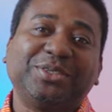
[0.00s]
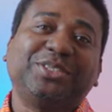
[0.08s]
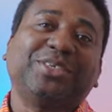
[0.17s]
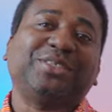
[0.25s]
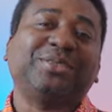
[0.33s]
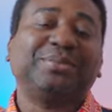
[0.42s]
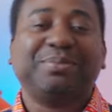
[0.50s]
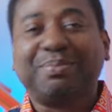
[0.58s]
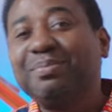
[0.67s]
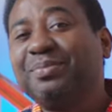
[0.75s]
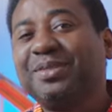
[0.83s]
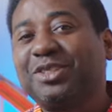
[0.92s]
just
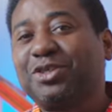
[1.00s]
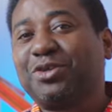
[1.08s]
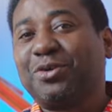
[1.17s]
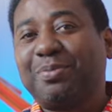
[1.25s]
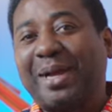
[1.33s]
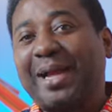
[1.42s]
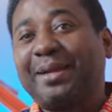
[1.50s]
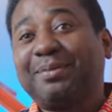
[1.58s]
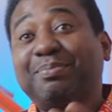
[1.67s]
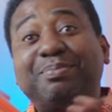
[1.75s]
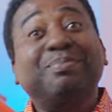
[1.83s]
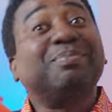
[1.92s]
throw
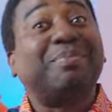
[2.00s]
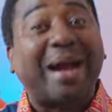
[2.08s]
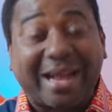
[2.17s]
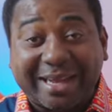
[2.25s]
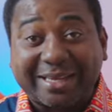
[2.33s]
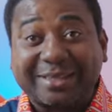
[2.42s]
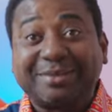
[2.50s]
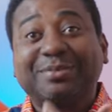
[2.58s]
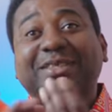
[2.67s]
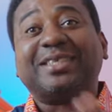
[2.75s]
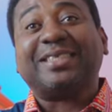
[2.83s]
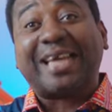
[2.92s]
my
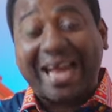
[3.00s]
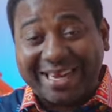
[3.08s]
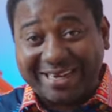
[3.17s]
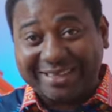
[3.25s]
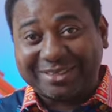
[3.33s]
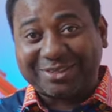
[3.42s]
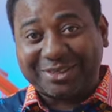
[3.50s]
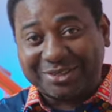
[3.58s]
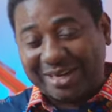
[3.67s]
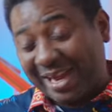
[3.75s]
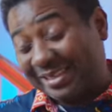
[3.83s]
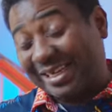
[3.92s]
desire to you
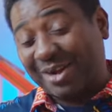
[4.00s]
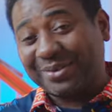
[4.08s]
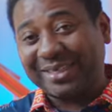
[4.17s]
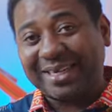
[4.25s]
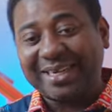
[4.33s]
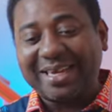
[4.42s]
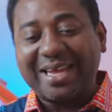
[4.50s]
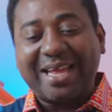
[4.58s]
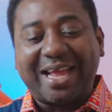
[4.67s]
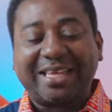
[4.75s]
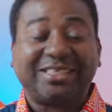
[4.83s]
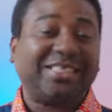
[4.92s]
guys out there
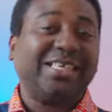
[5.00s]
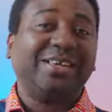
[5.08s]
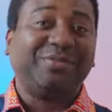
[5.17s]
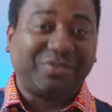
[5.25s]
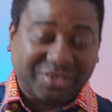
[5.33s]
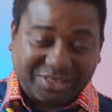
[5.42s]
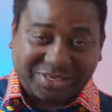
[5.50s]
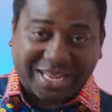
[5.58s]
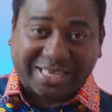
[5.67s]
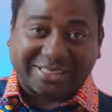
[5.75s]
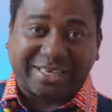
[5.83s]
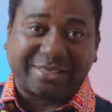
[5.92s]
and see if you
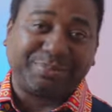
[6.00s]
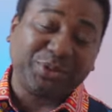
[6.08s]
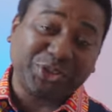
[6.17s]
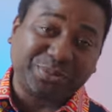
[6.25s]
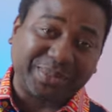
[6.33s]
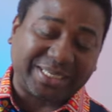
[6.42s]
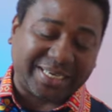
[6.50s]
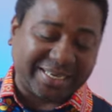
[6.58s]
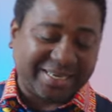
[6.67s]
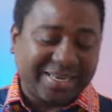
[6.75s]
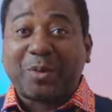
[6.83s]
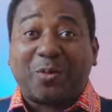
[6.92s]
guys can push me there.
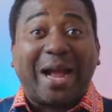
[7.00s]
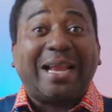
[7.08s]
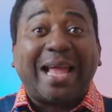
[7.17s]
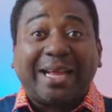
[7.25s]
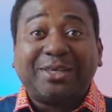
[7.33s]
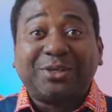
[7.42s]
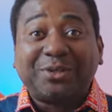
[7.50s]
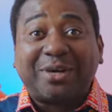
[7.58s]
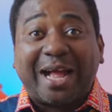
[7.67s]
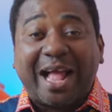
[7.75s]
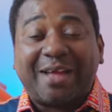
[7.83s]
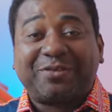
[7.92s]
While I know
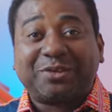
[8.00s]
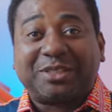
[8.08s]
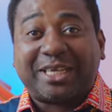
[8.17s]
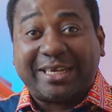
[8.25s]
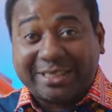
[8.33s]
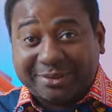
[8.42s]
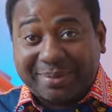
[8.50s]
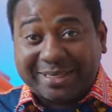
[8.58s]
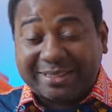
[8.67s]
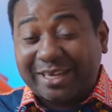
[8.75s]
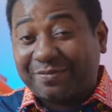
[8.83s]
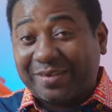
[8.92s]
I have to challenge
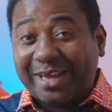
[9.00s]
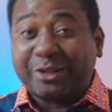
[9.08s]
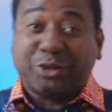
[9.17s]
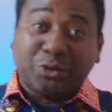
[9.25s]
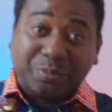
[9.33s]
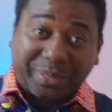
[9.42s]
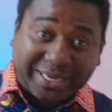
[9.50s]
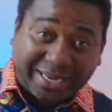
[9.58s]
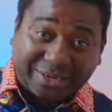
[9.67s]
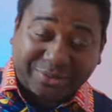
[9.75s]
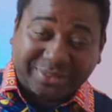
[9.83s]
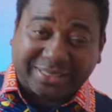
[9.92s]
myself and do better
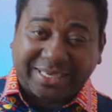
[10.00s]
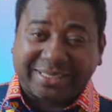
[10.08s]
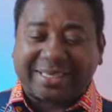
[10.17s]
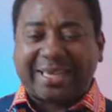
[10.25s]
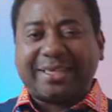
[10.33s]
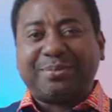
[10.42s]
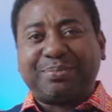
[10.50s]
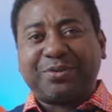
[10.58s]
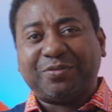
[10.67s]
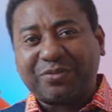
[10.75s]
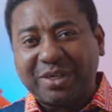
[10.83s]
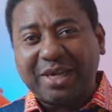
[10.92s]
content and improve